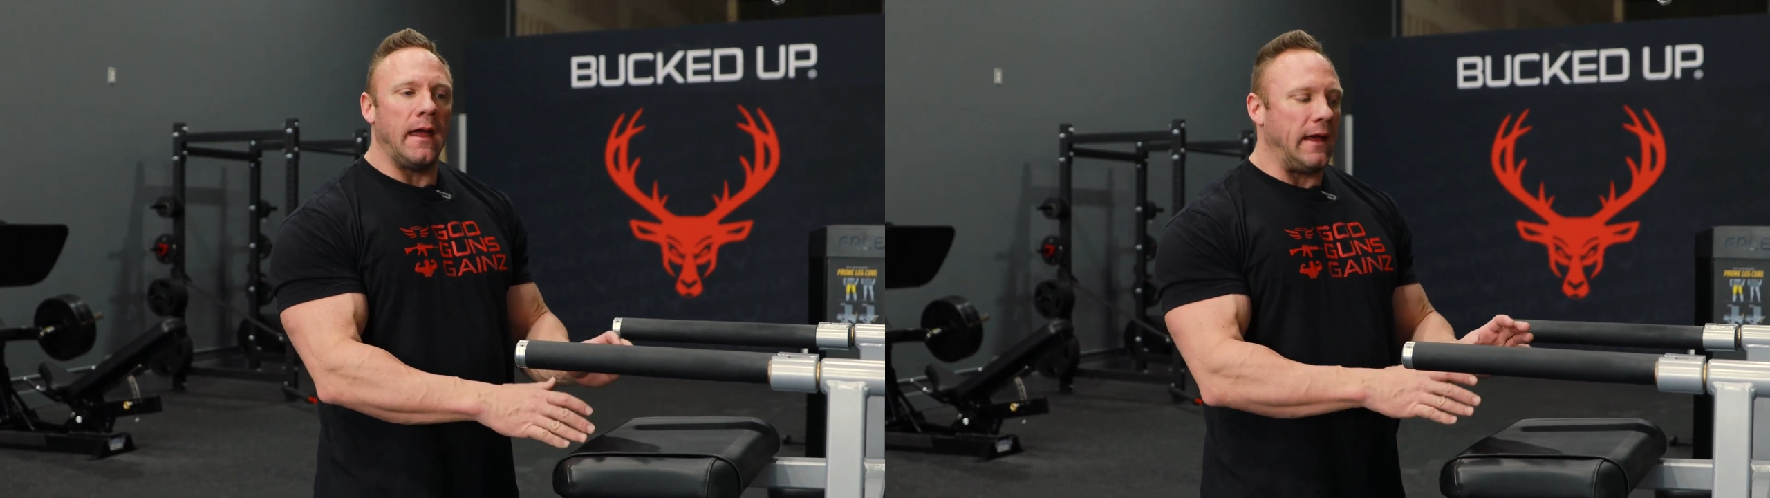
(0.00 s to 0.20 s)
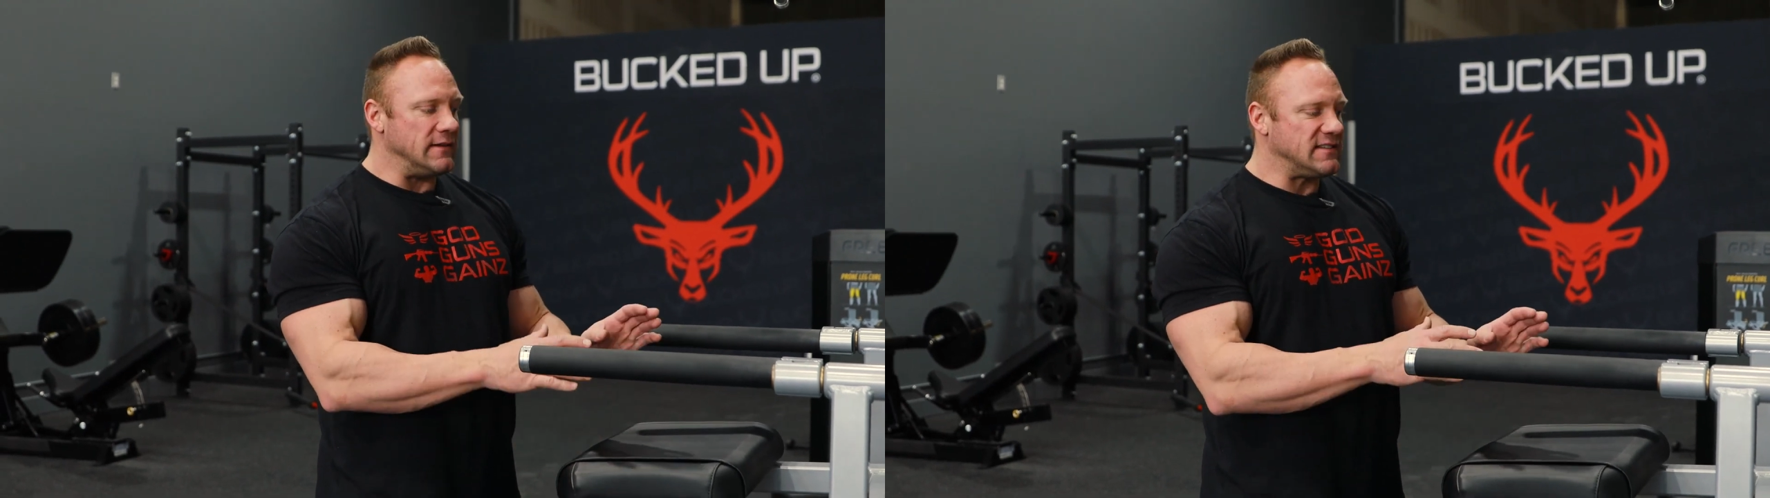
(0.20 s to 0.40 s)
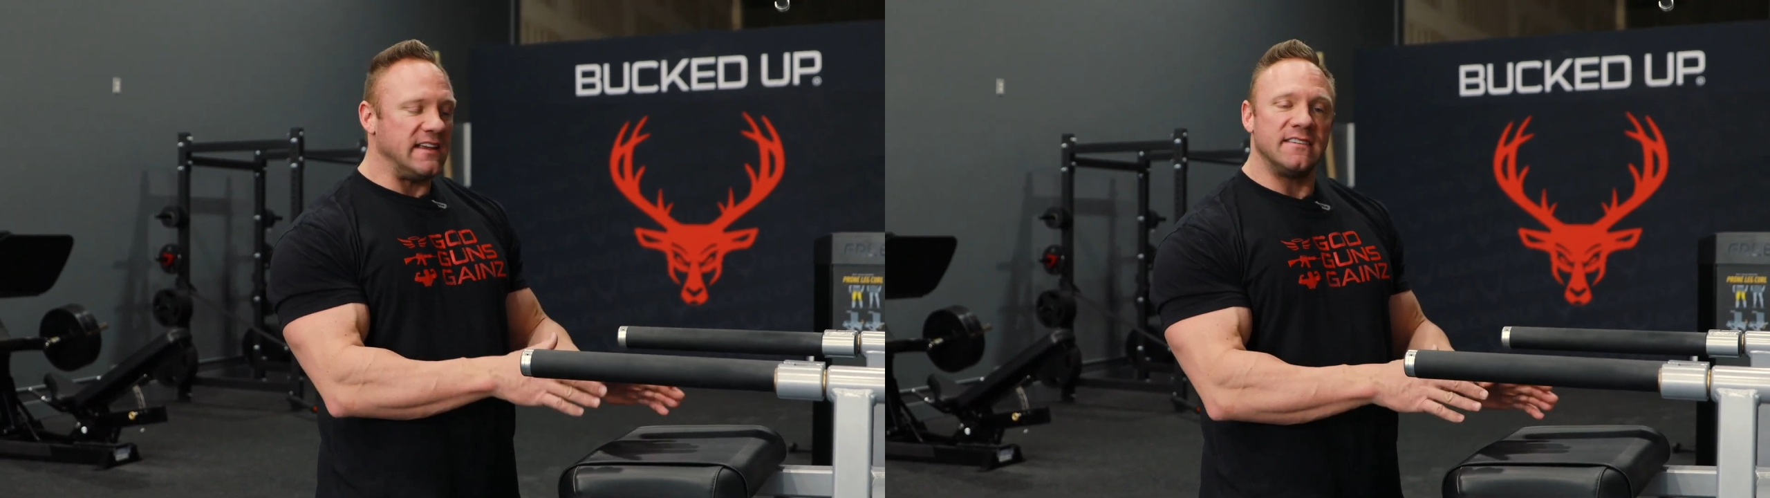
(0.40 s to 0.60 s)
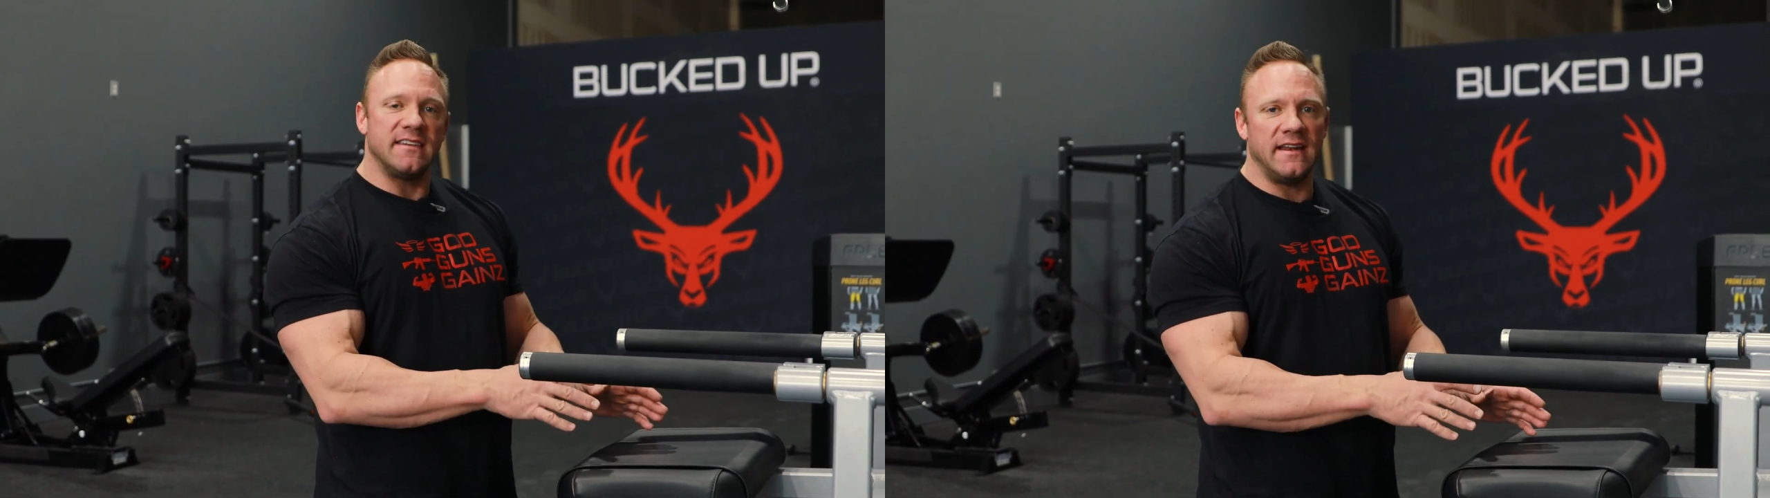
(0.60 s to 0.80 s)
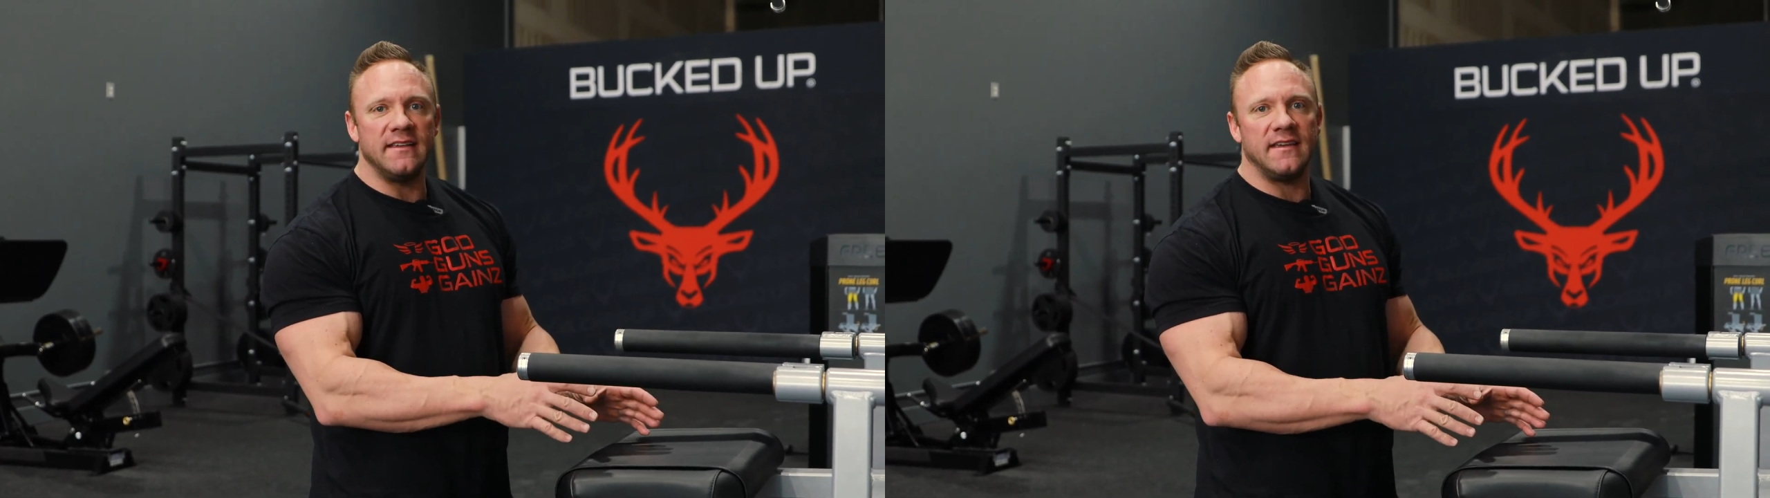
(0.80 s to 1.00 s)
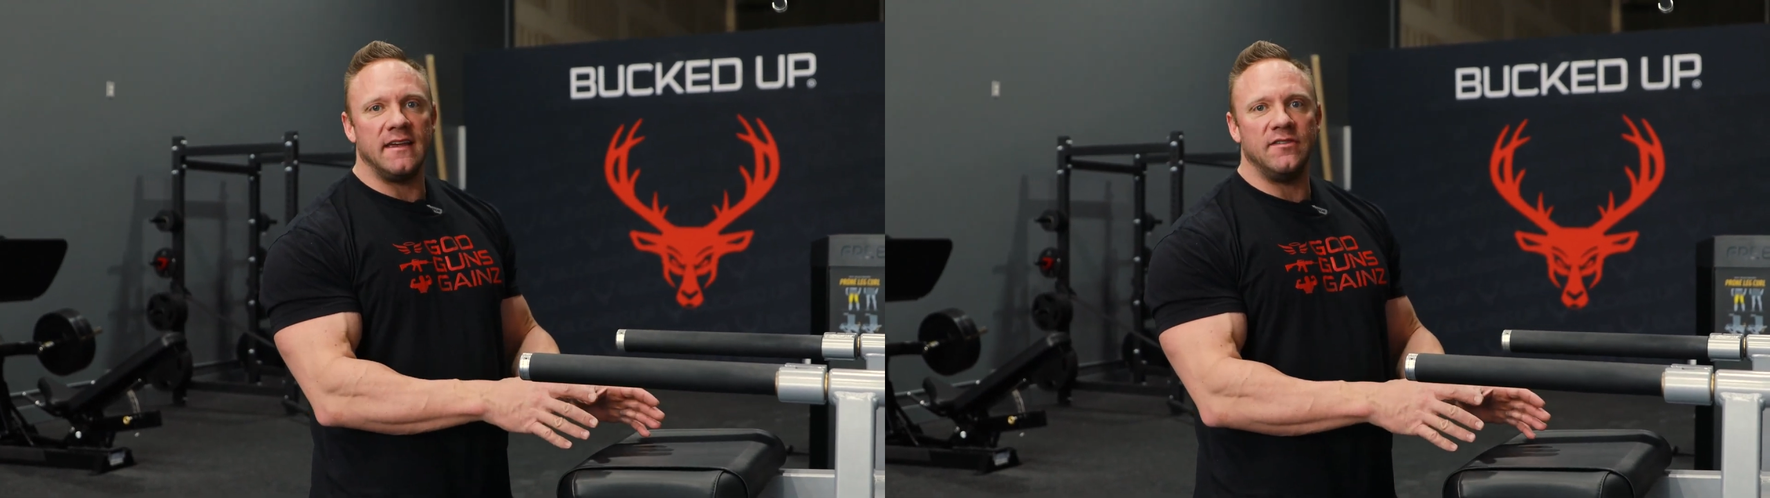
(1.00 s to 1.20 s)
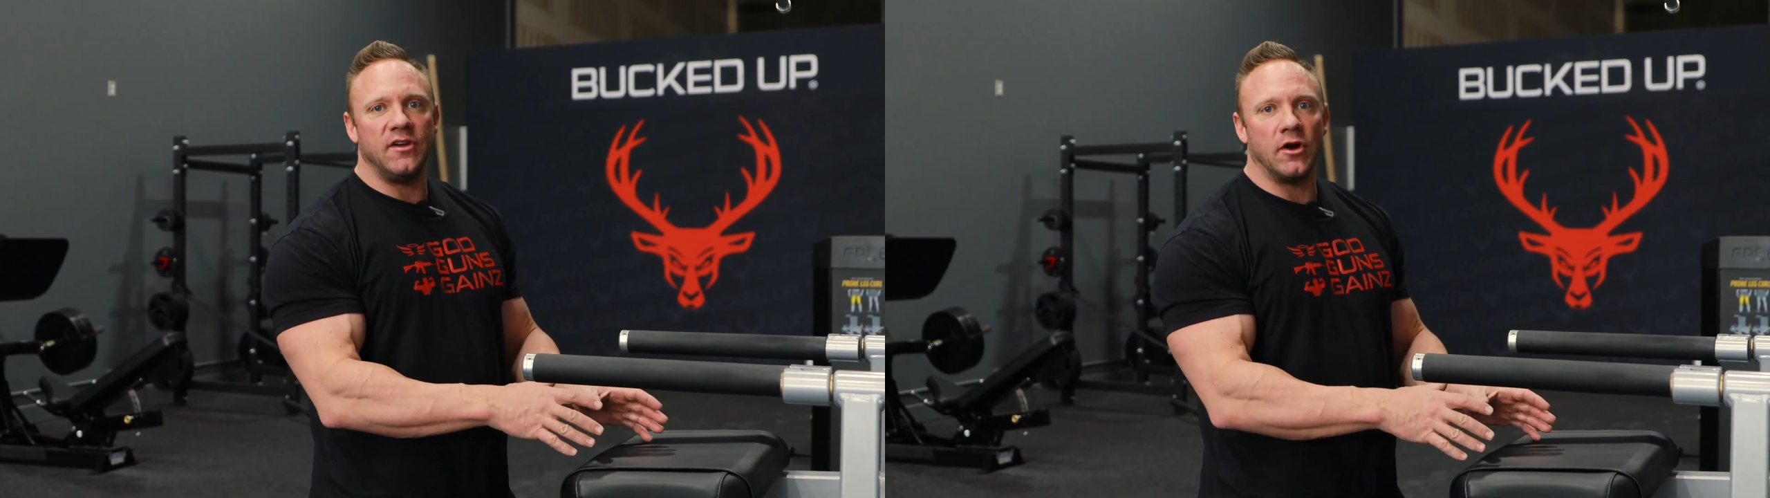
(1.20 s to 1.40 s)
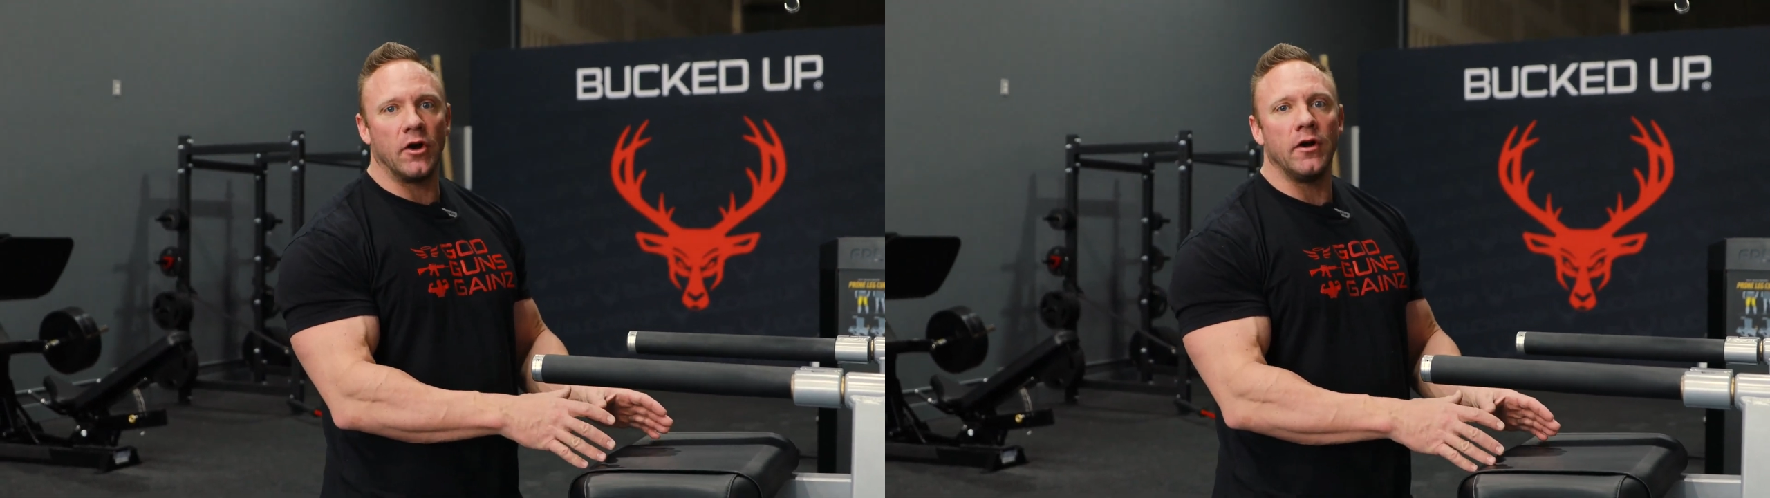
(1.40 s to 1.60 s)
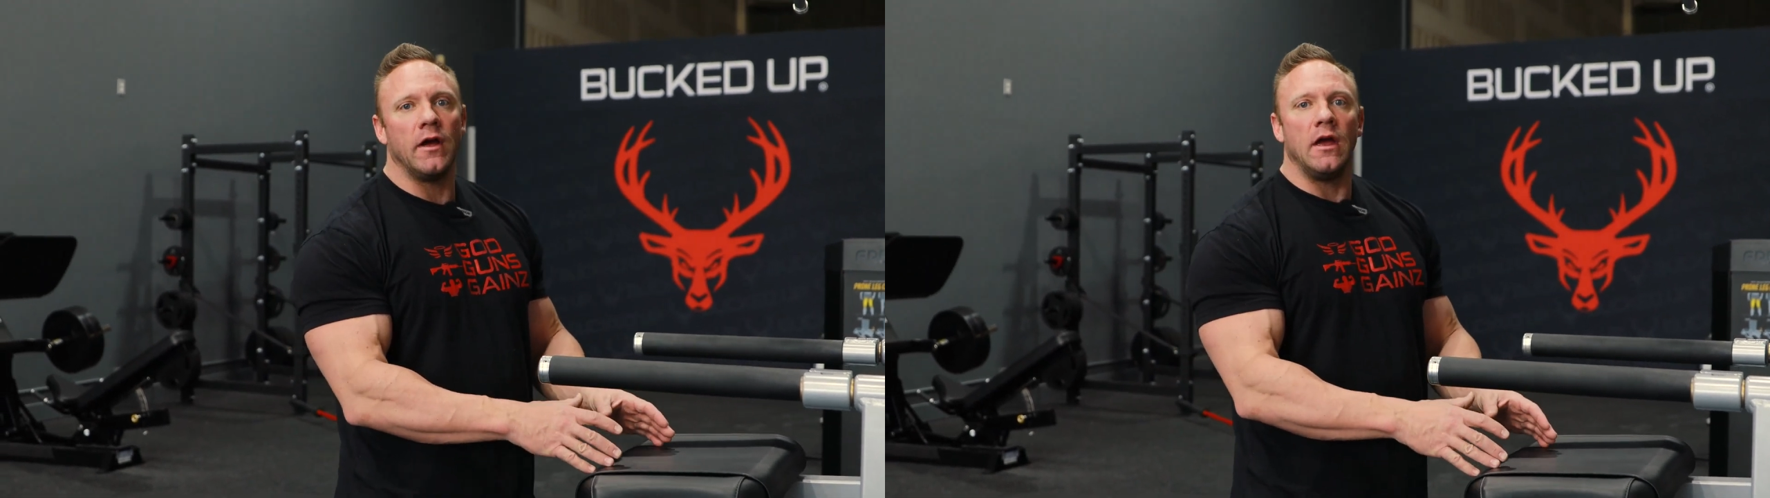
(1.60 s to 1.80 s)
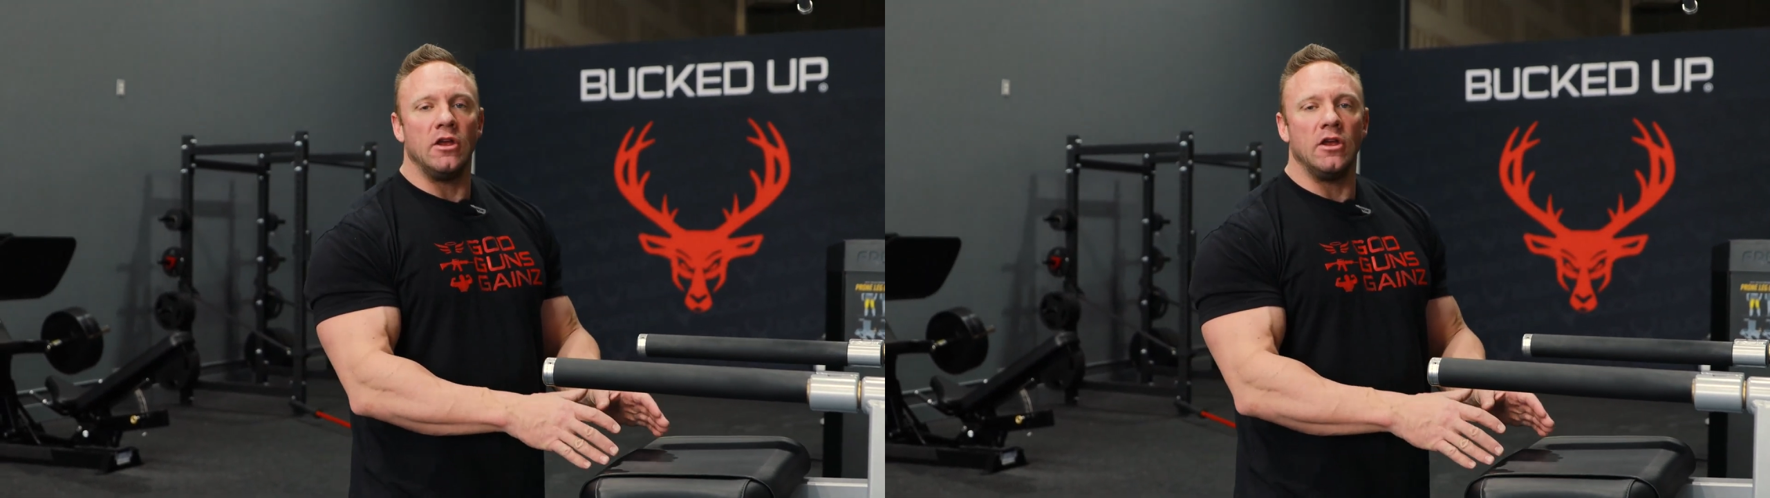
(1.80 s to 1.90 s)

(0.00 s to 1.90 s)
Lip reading: And since it is easier,